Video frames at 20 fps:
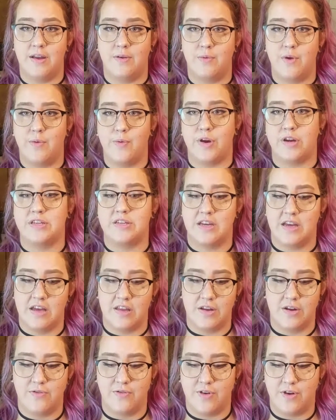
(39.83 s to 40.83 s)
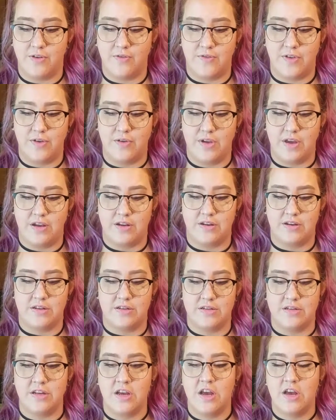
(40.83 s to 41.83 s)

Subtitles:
We worked together for a few years.